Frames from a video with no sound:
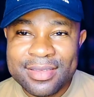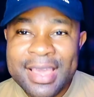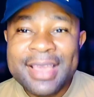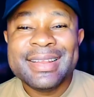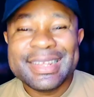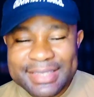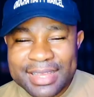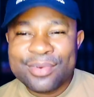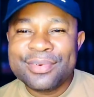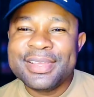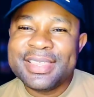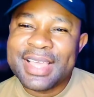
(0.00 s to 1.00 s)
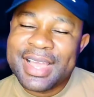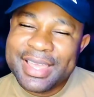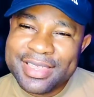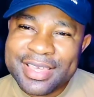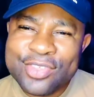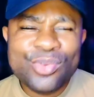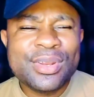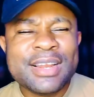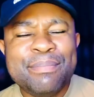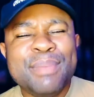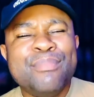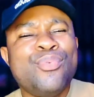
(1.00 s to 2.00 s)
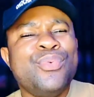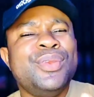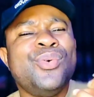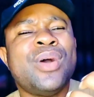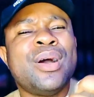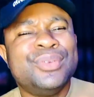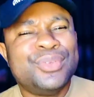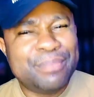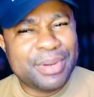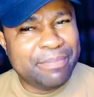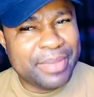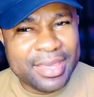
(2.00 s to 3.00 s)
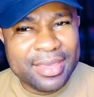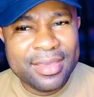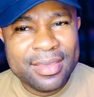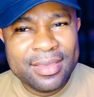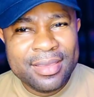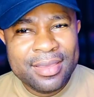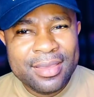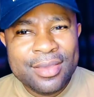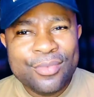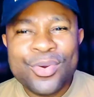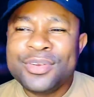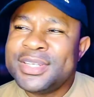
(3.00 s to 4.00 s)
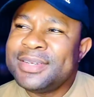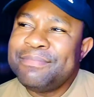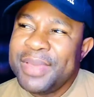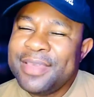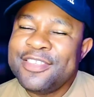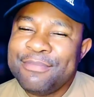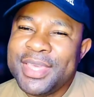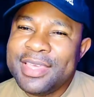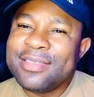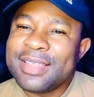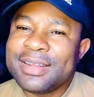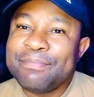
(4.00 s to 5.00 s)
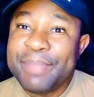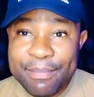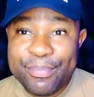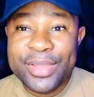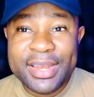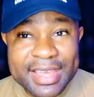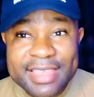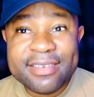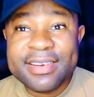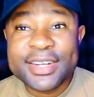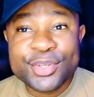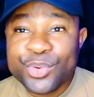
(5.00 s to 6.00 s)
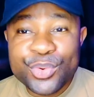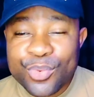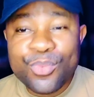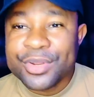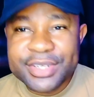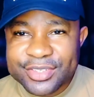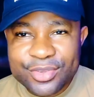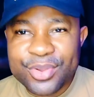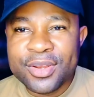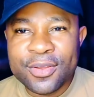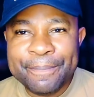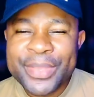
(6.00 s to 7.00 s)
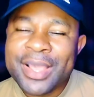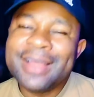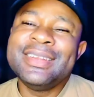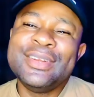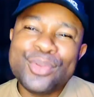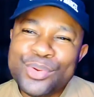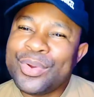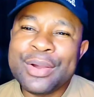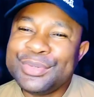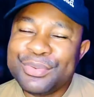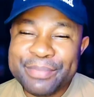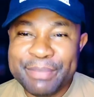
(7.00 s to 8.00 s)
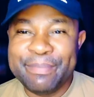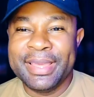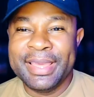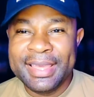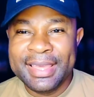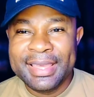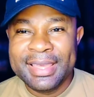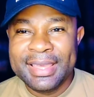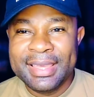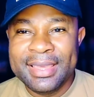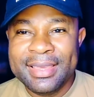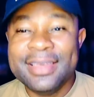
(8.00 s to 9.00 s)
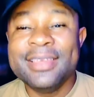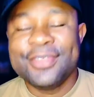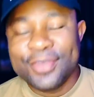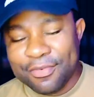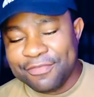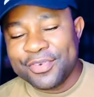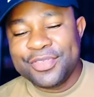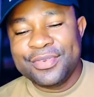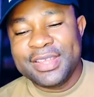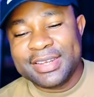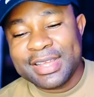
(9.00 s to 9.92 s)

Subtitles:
That terrorists are in charge, so that people will know how to prepare. What pains me is that people in Nigeria don't know what is going on and they don't know how to prepare. It's so unfortunate.